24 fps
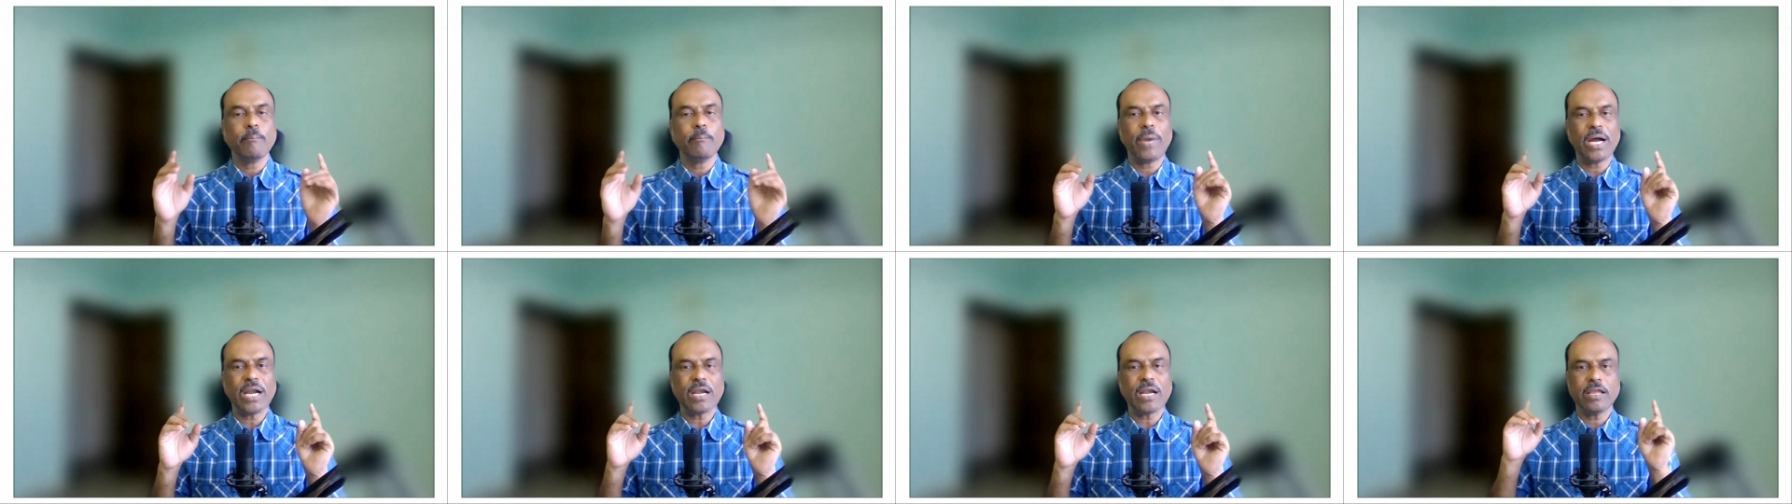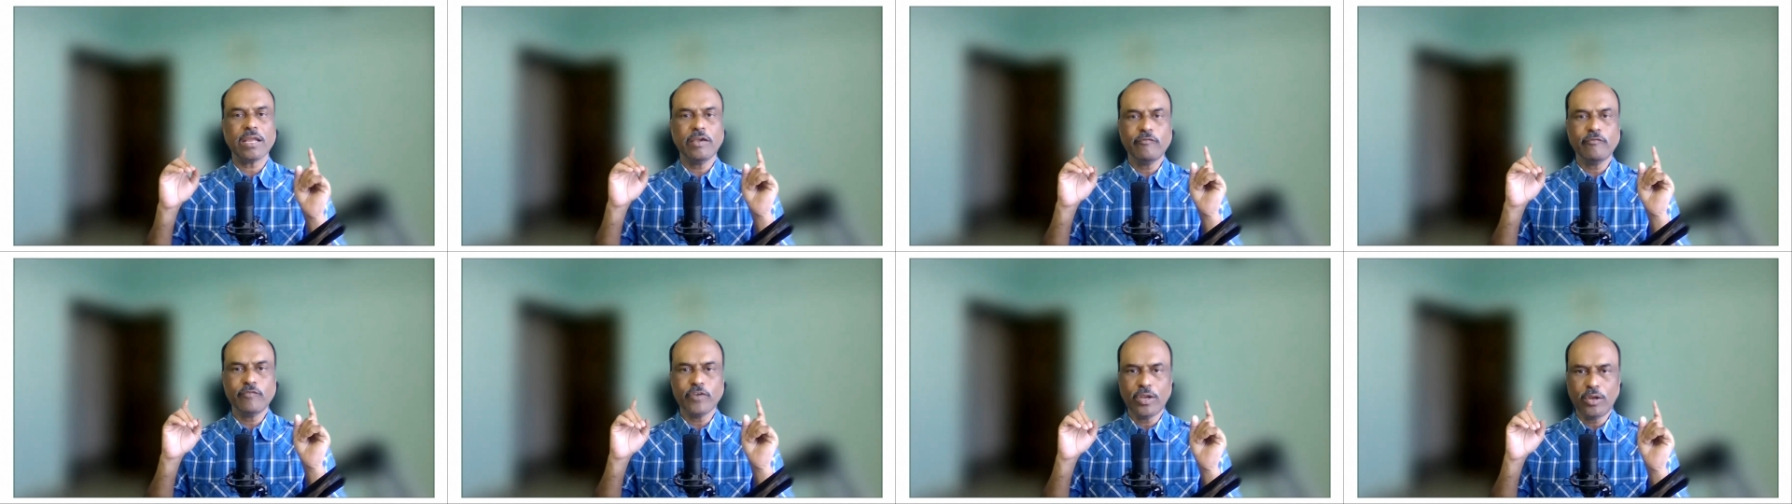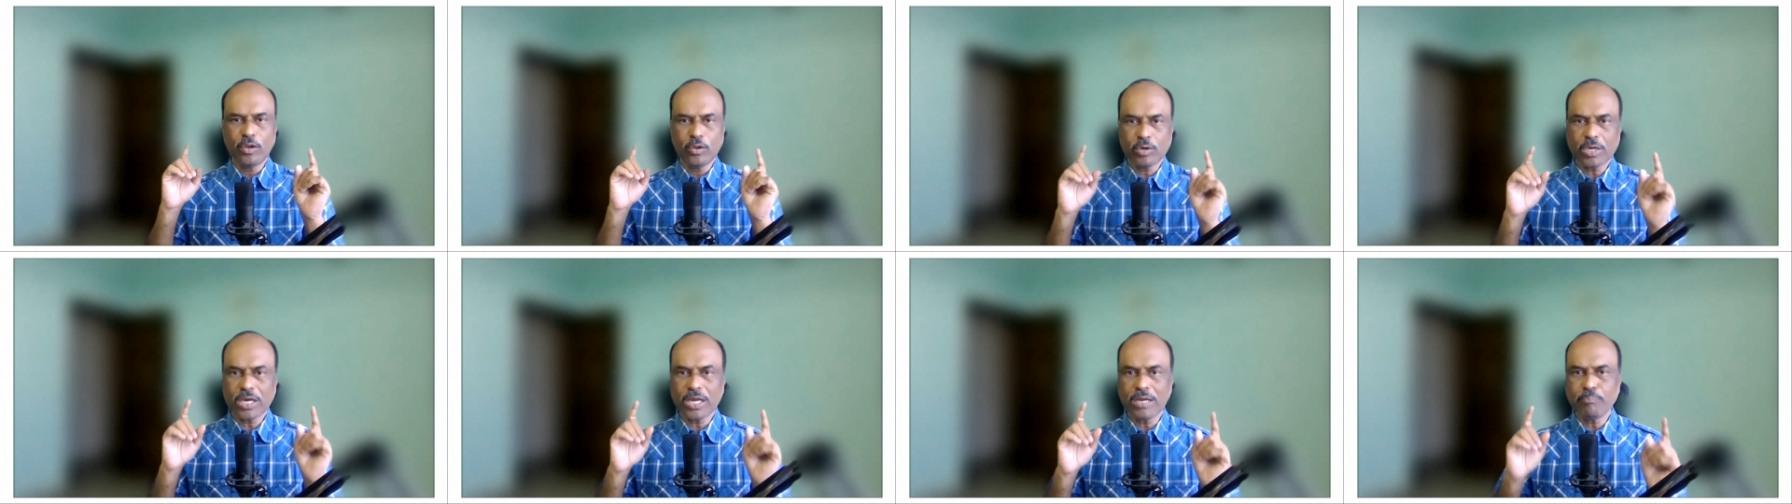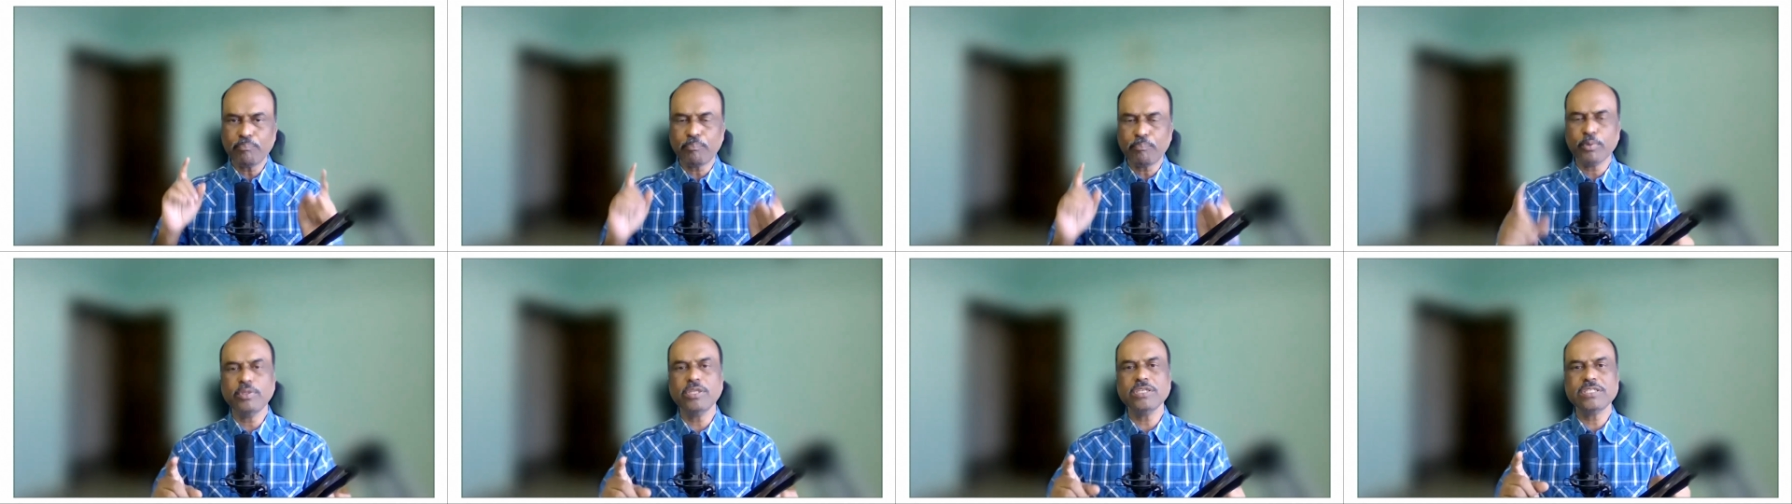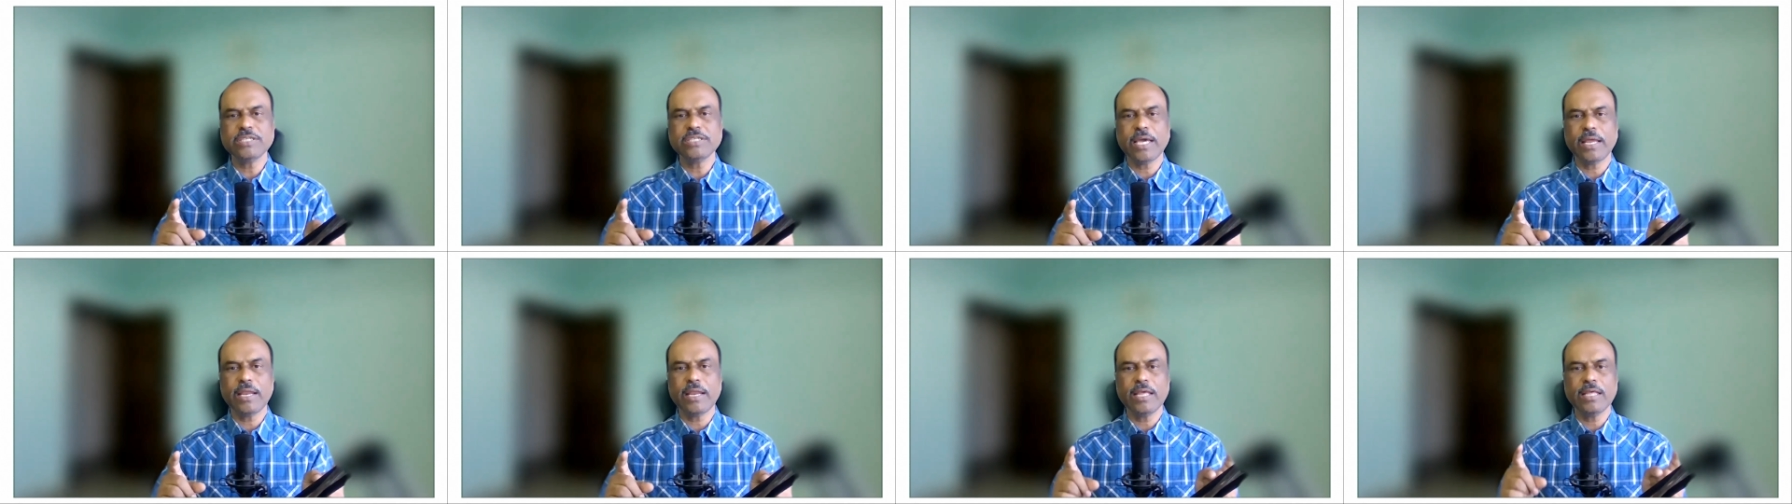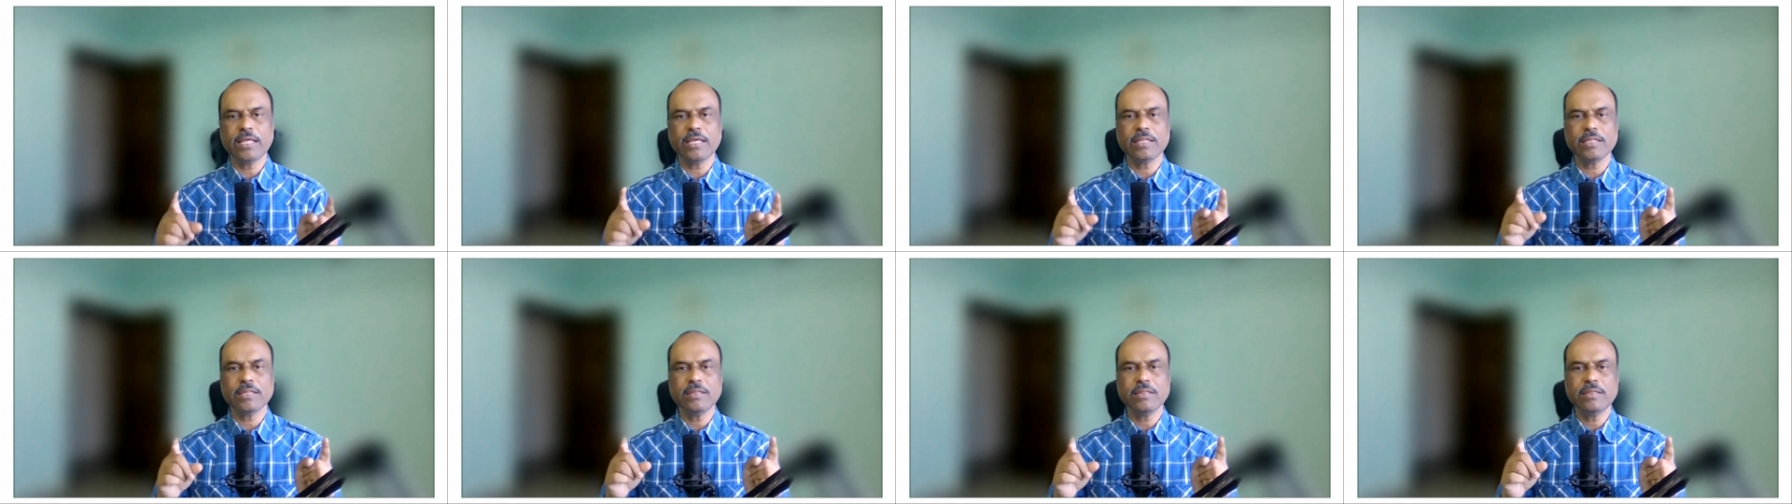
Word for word: But if you look at Puducherry,